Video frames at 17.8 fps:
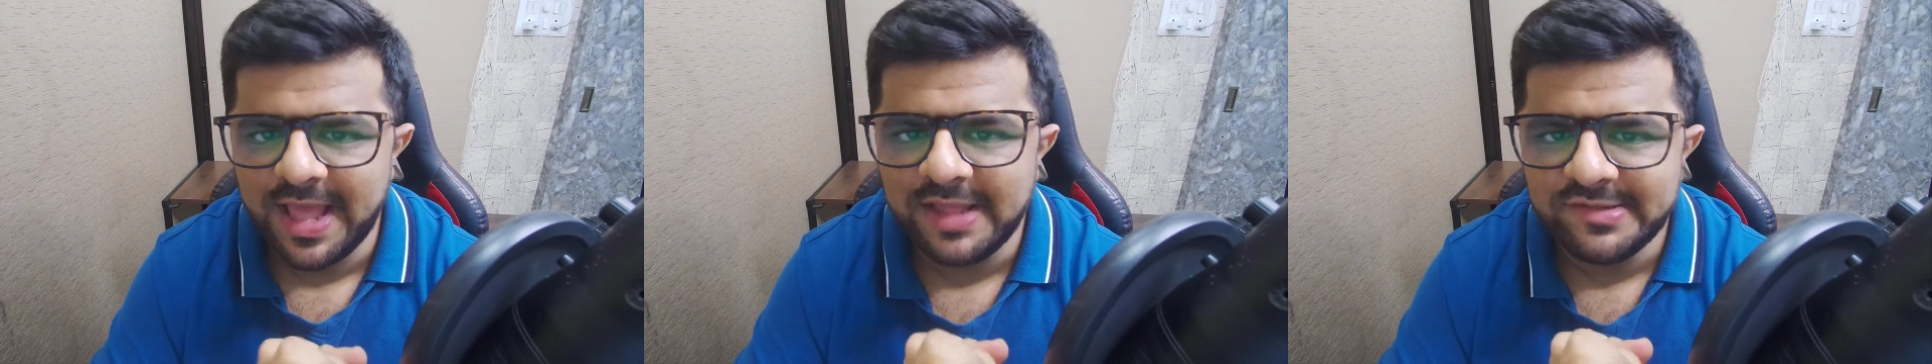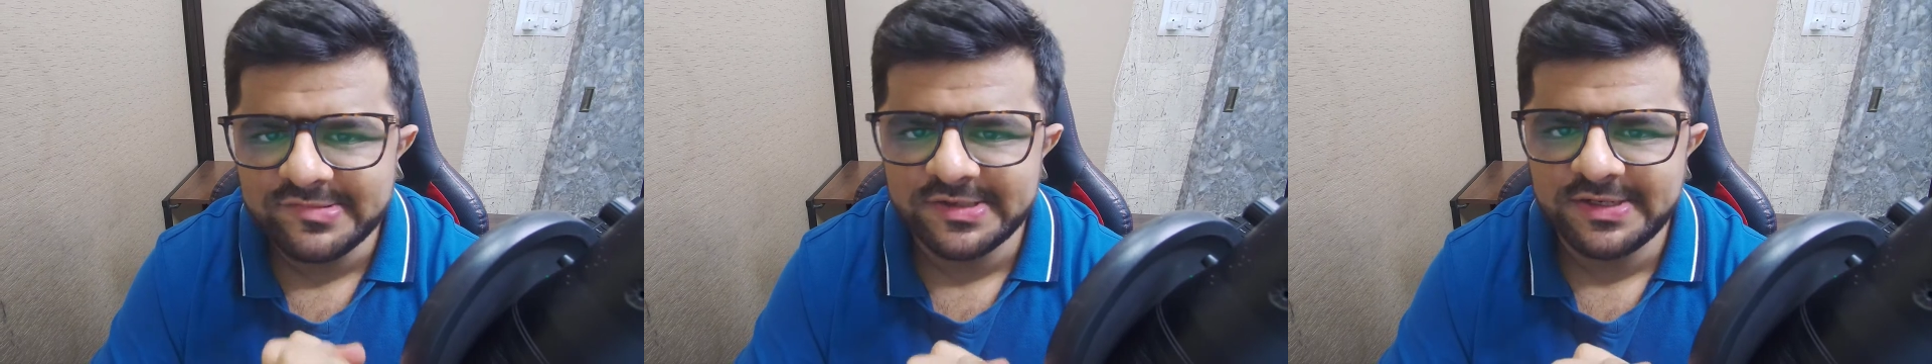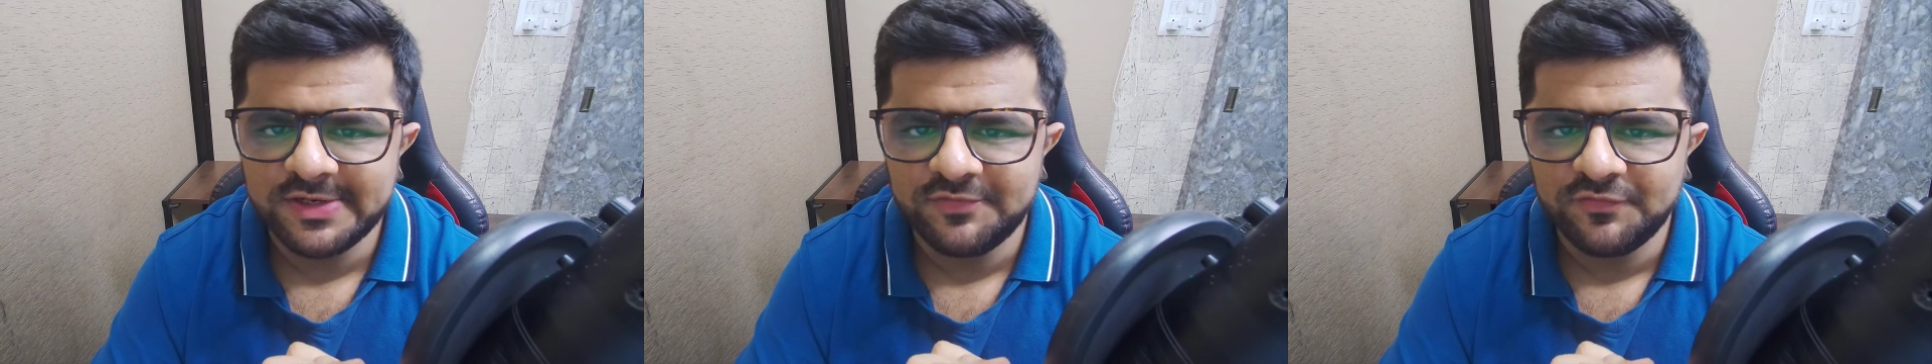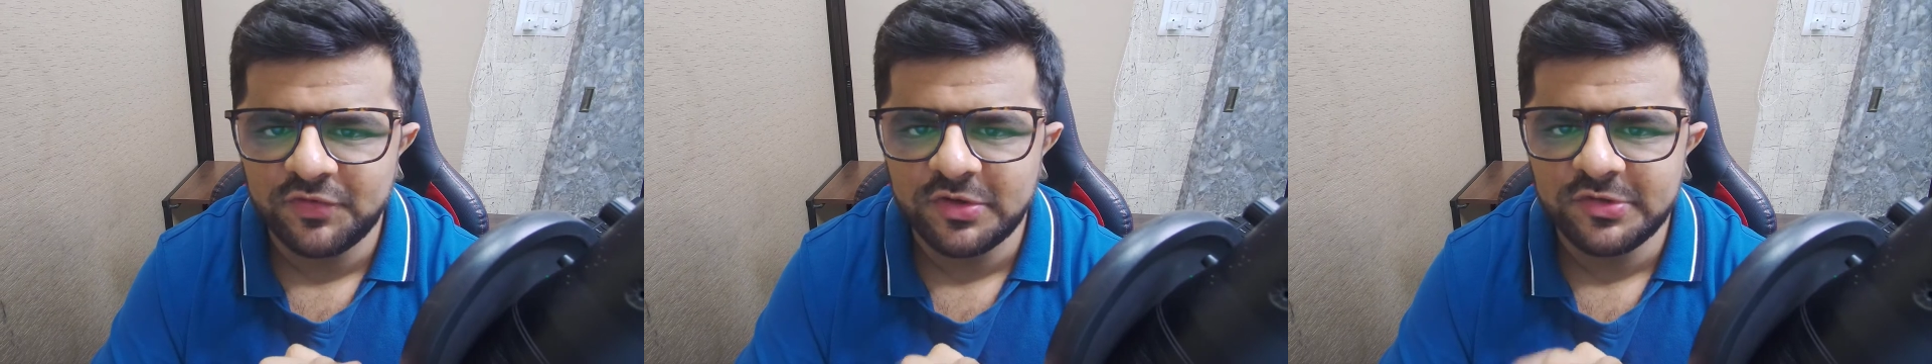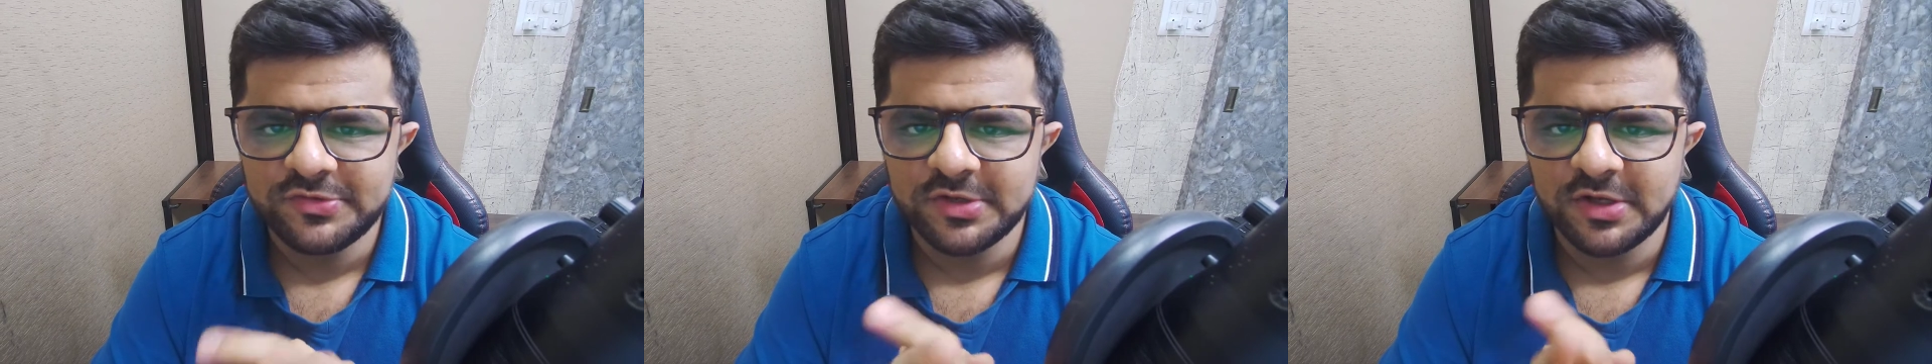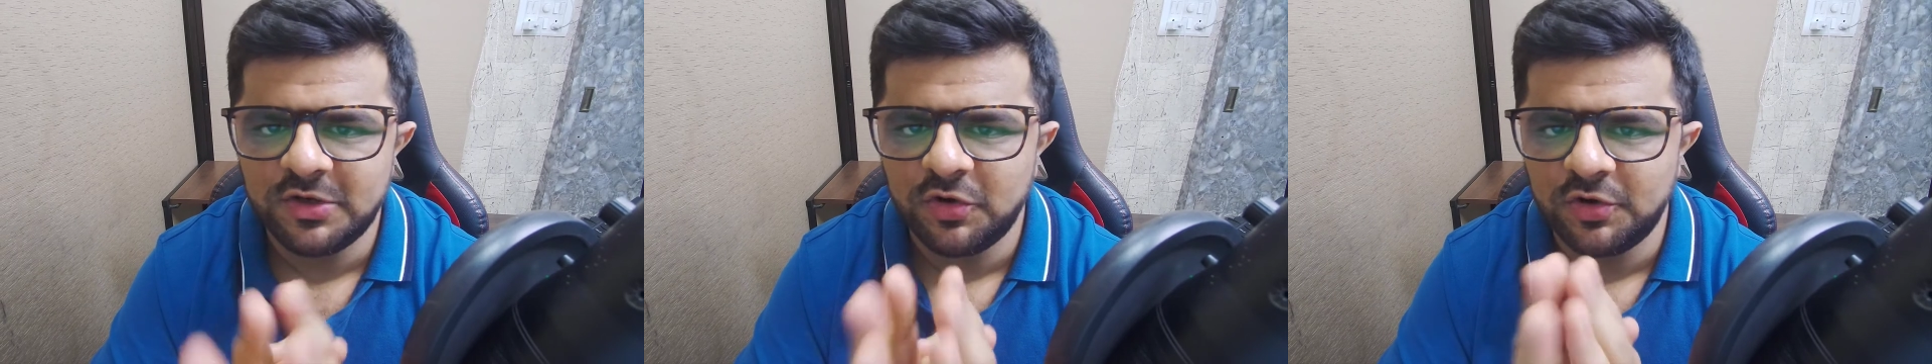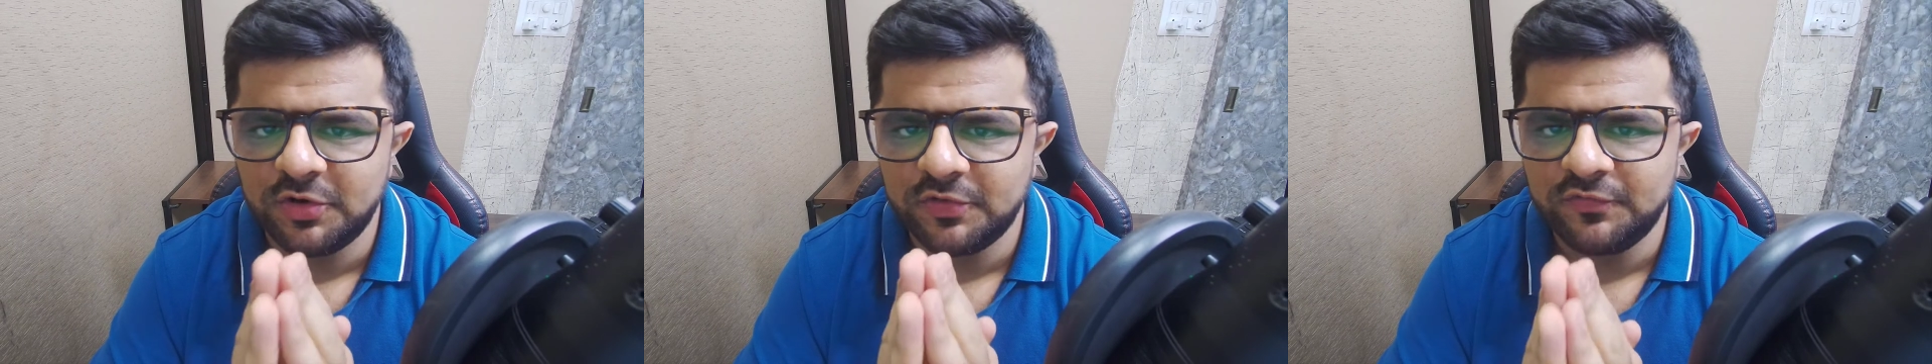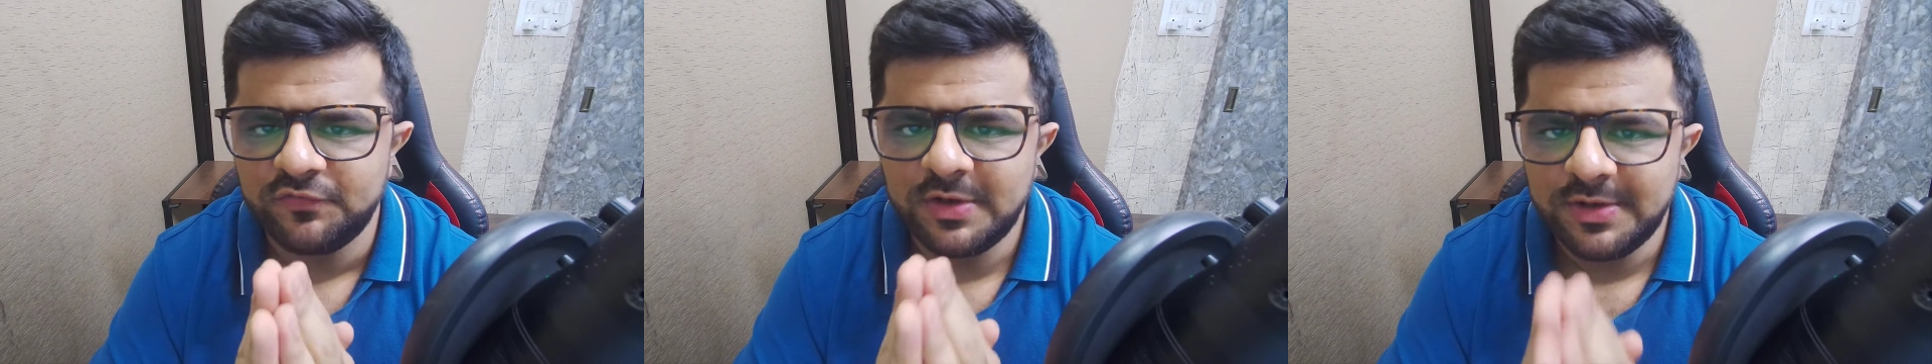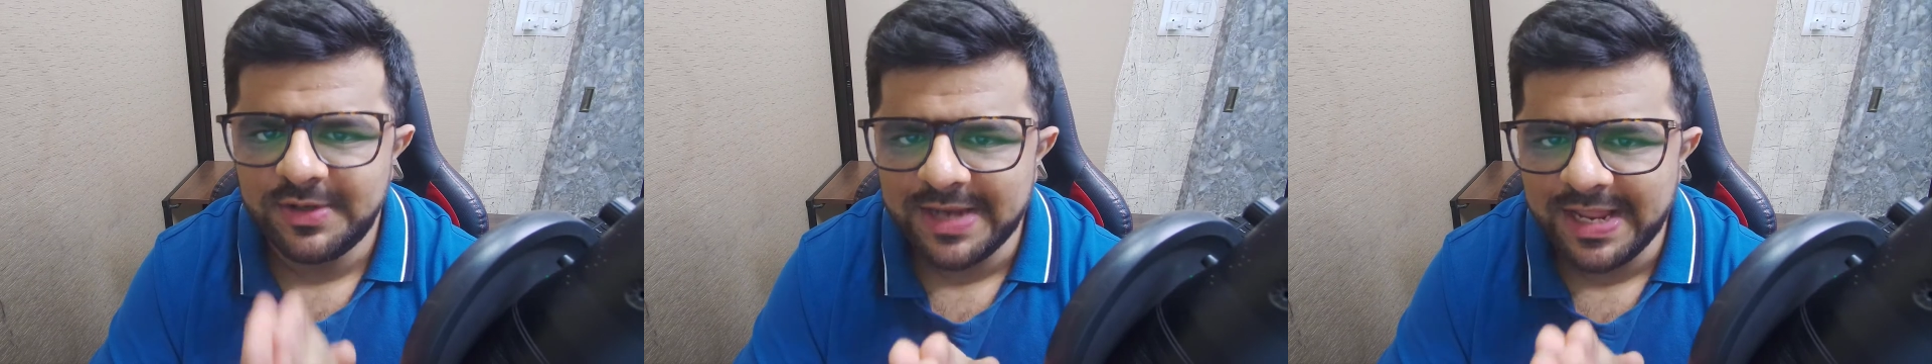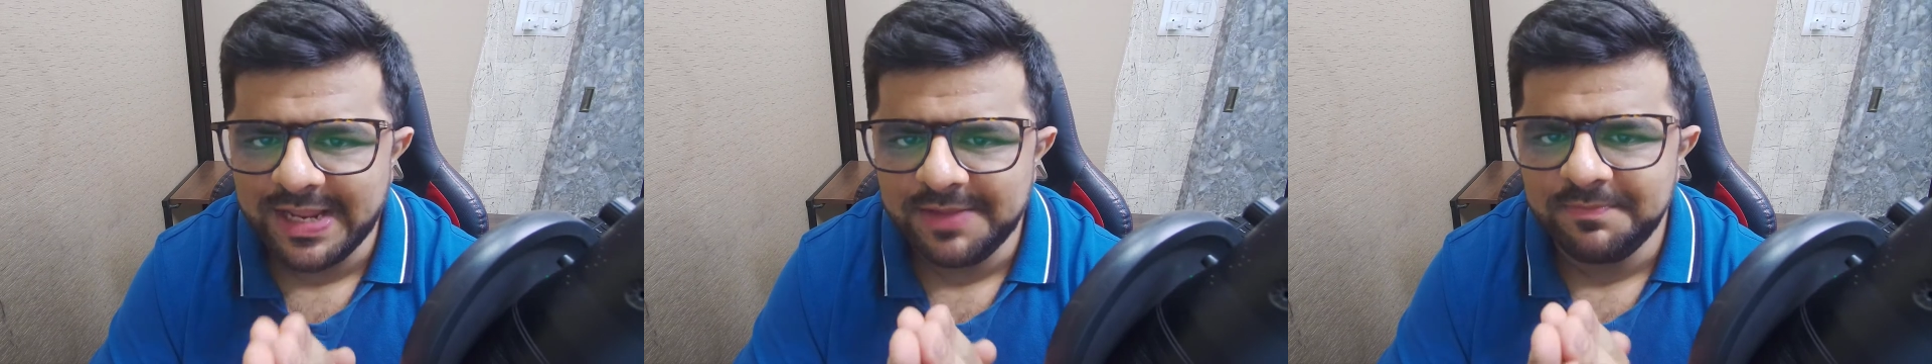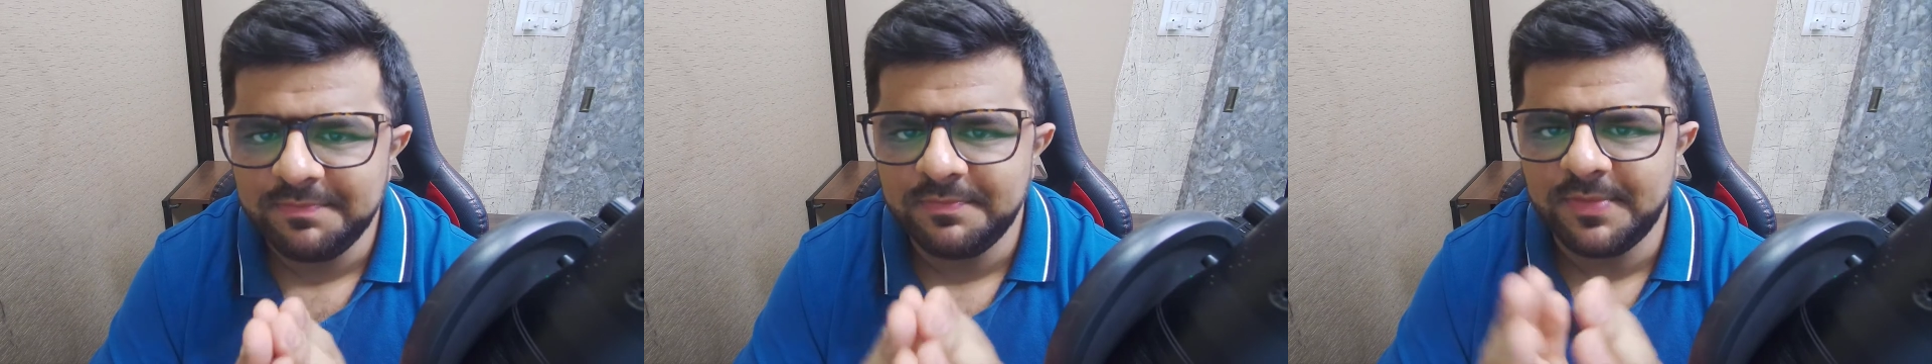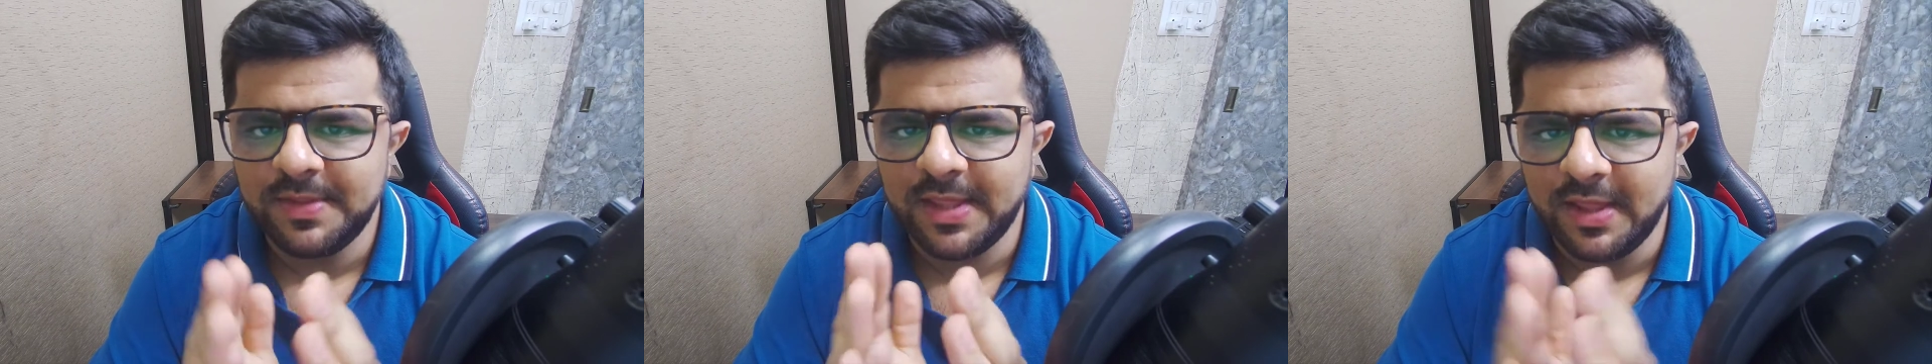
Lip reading: As it involves a lot of time,